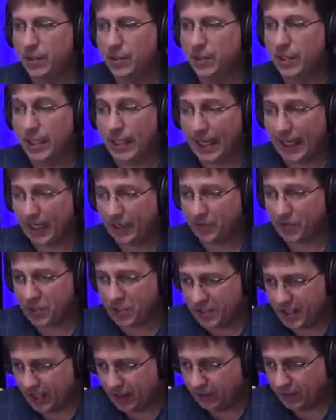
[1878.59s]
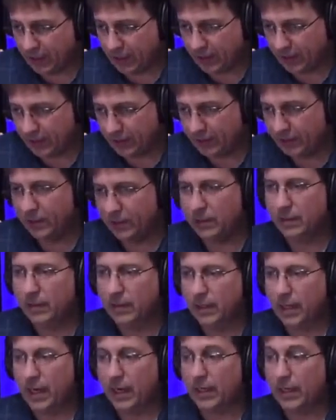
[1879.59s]
the negative stigma,
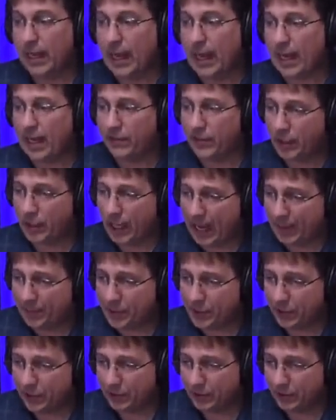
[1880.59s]
lack of adoption.